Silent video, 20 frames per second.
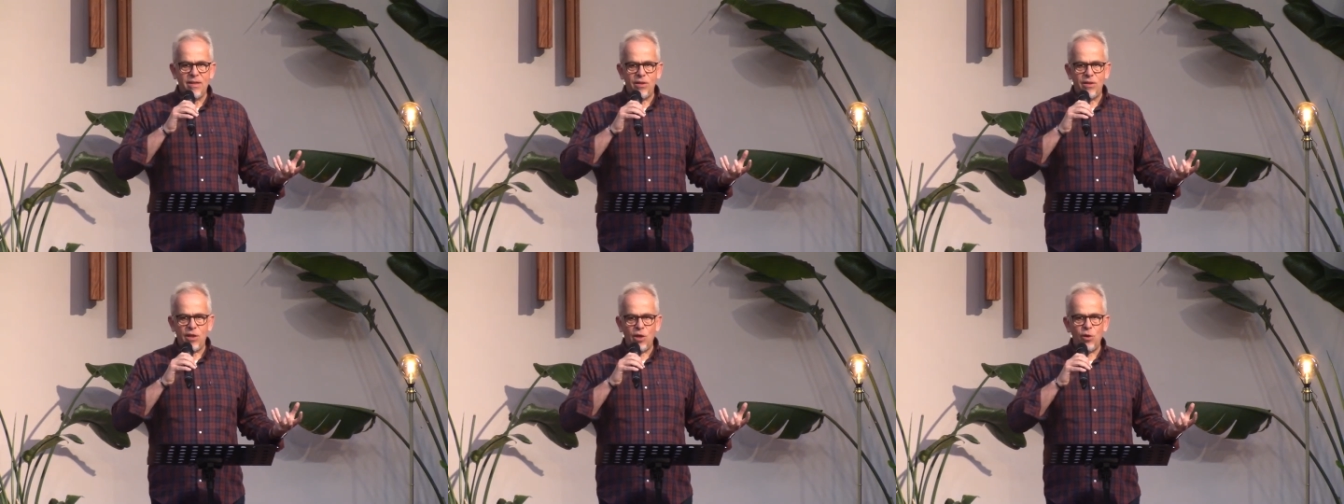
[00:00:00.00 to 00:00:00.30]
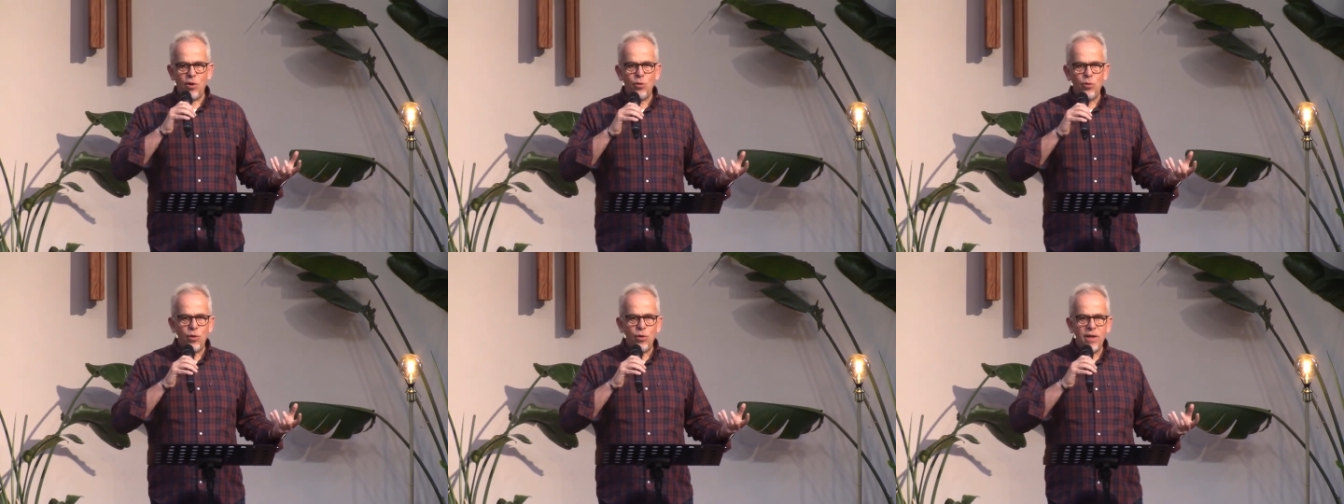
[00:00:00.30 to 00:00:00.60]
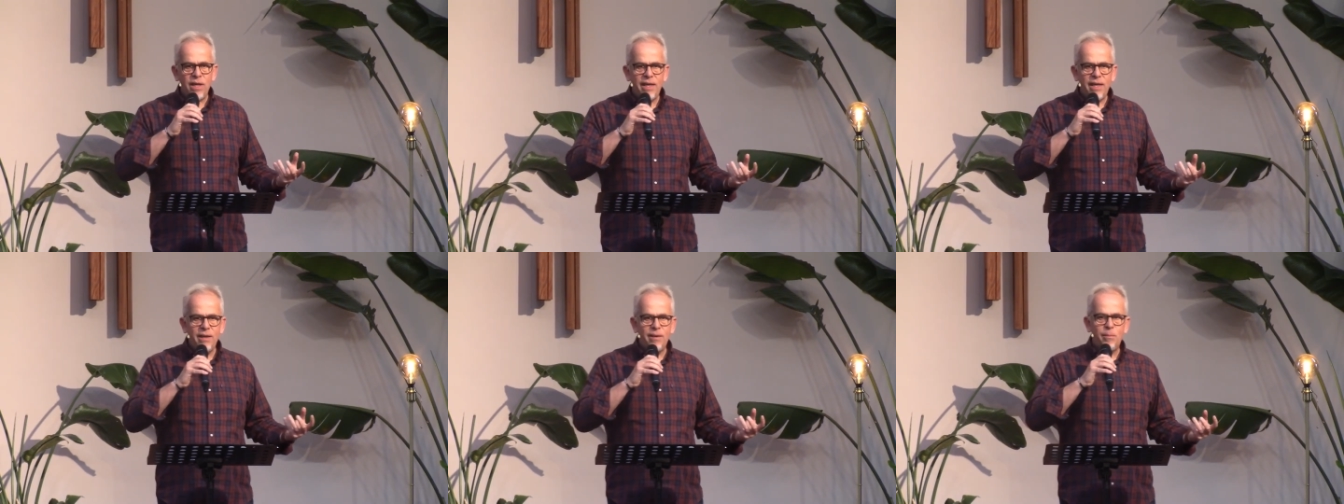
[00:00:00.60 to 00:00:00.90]
The
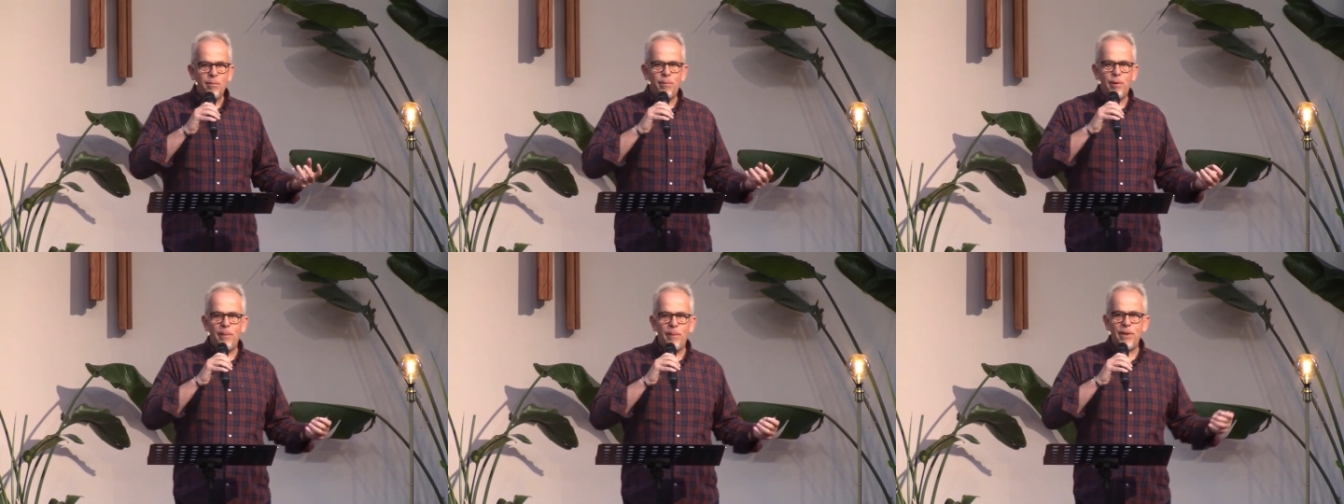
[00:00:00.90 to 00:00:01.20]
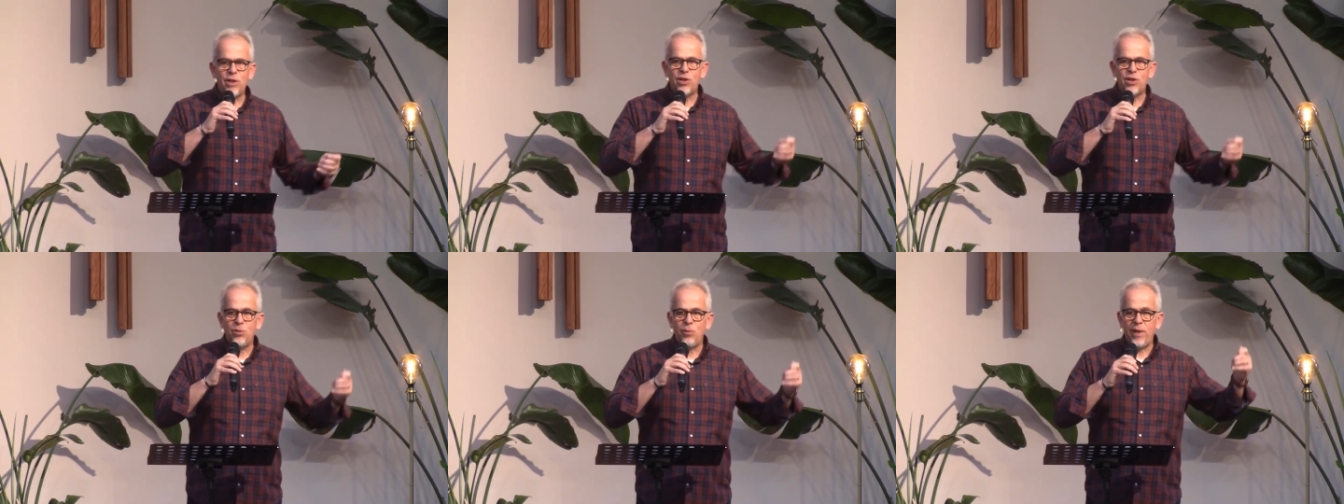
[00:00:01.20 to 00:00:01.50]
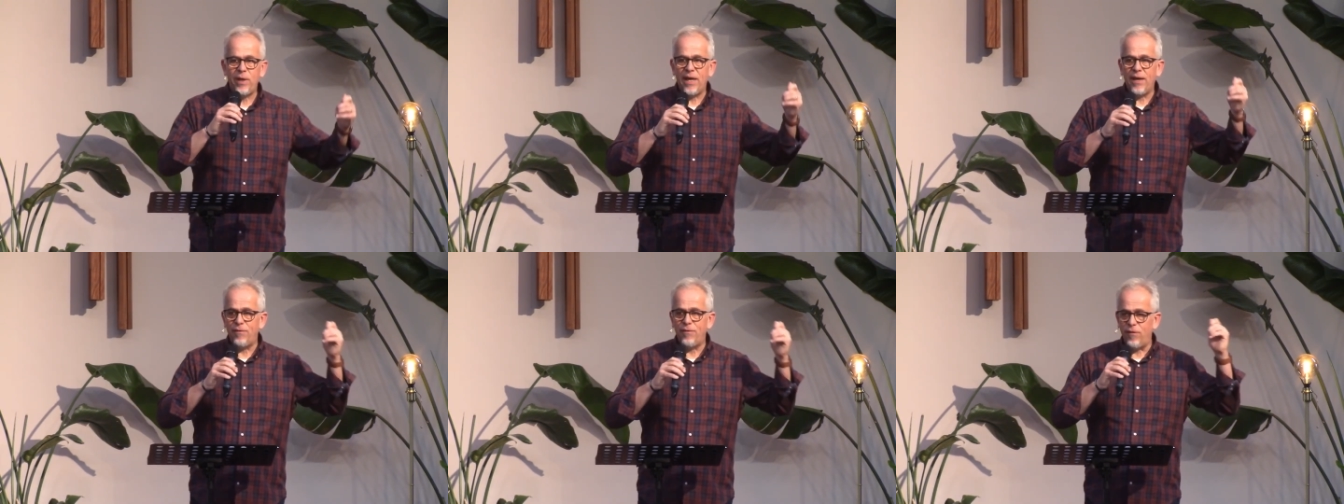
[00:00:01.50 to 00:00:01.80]
only permission
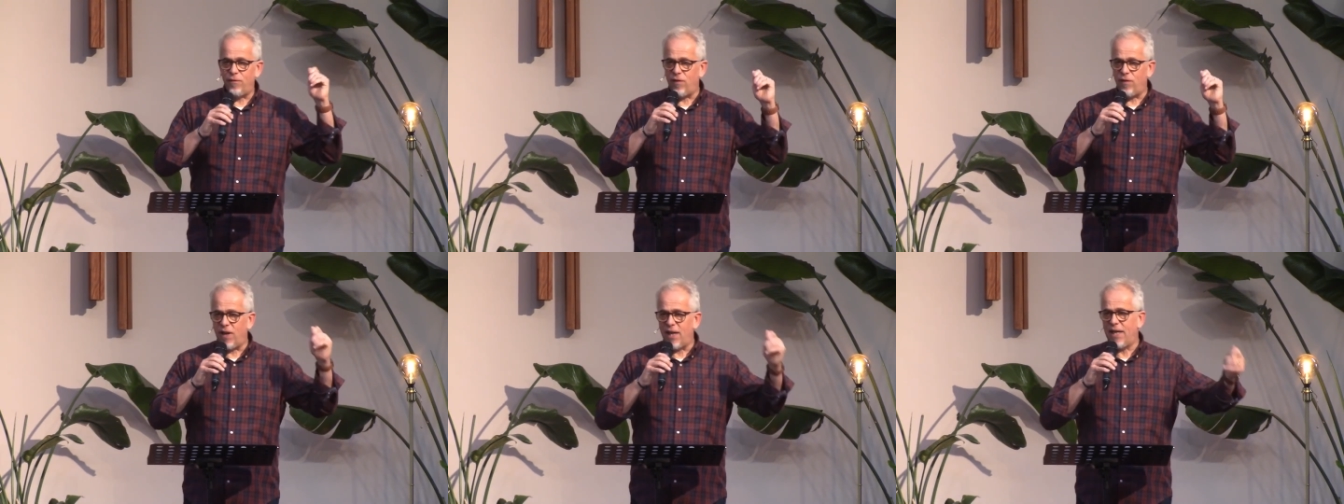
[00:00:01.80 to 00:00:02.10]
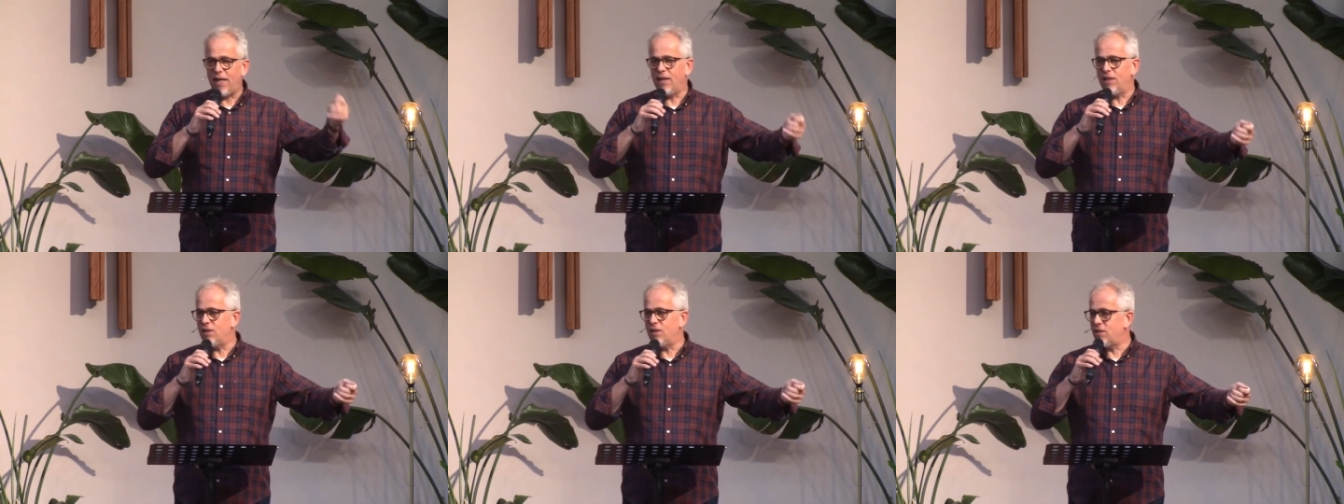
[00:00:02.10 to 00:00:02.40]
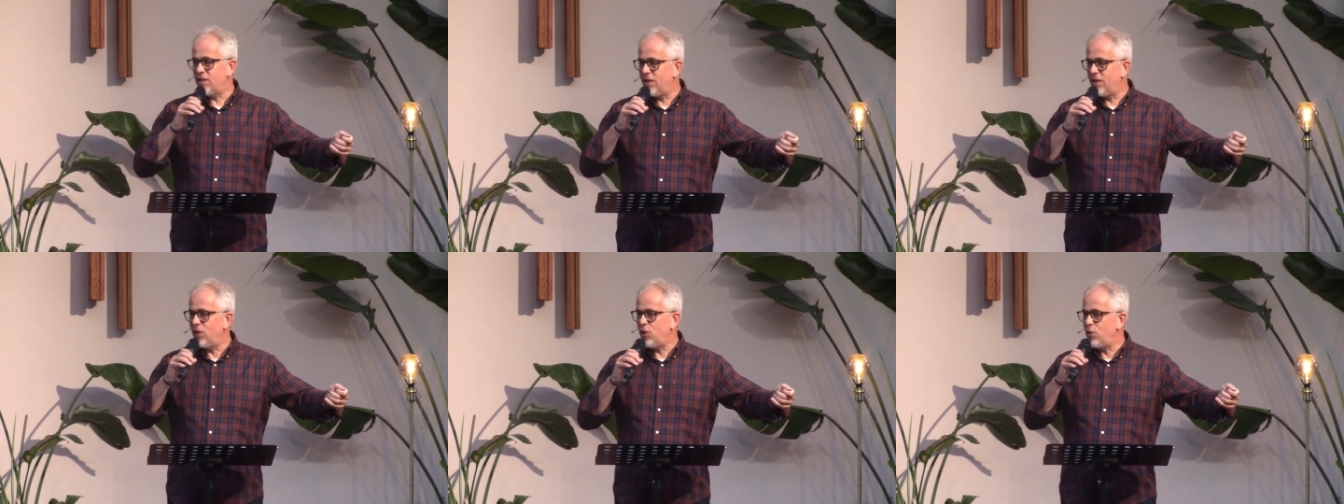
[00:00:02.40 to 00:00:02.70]
we have for
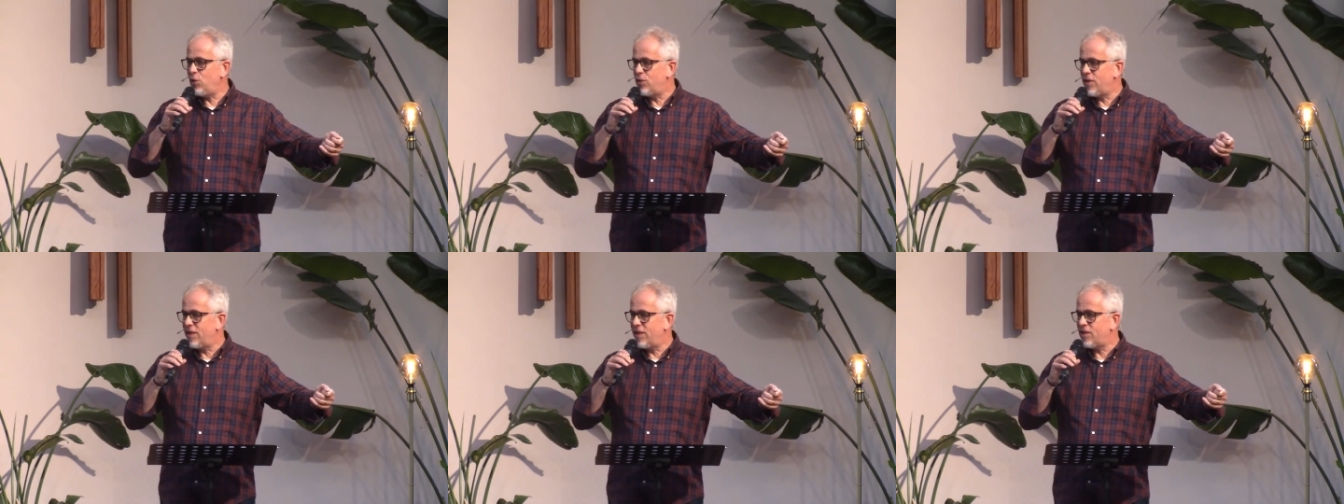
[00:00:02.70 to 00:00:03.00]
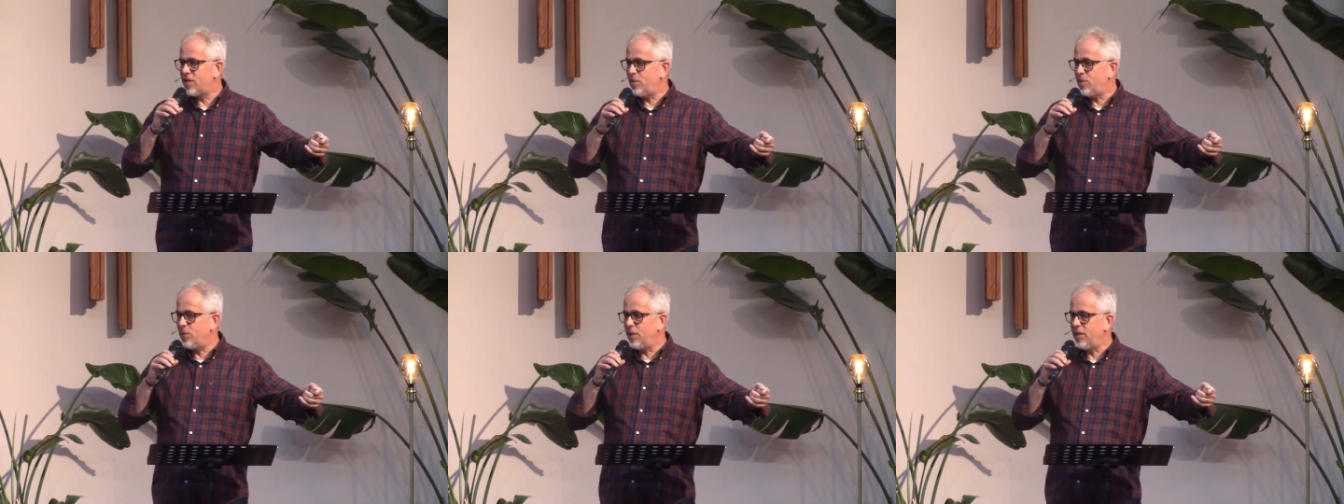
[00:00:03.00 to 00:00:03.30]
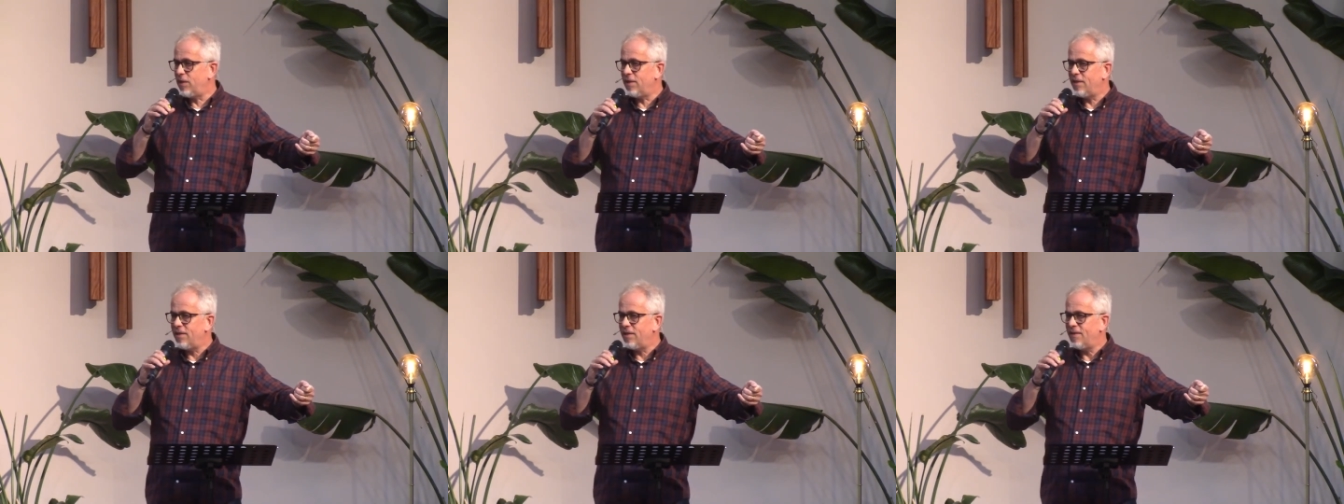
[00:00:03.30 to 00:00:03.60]
violence in the New
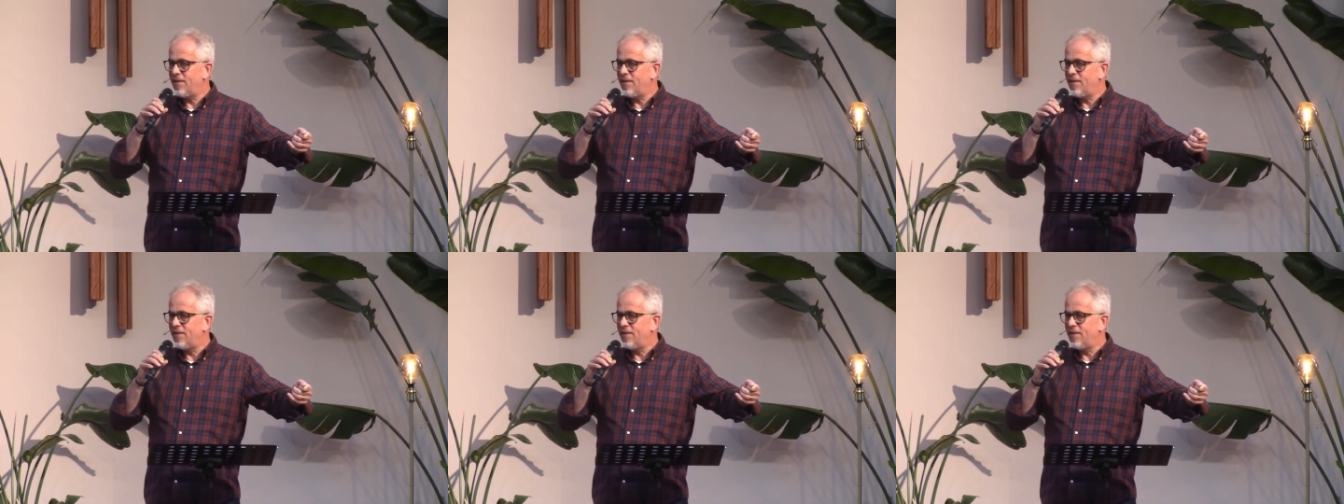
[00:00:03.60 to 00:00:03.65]
Testament